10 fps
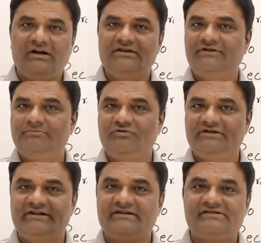And one more
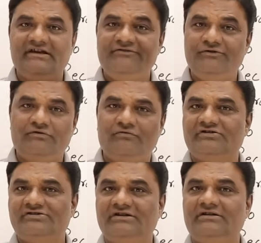thing is, if you are
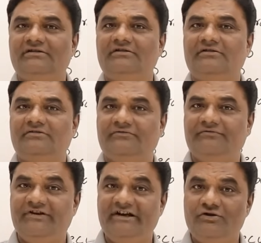watching
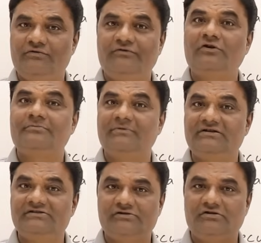video for
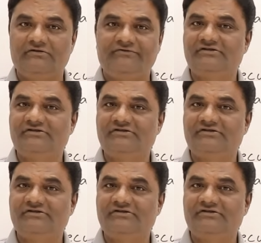merge sort,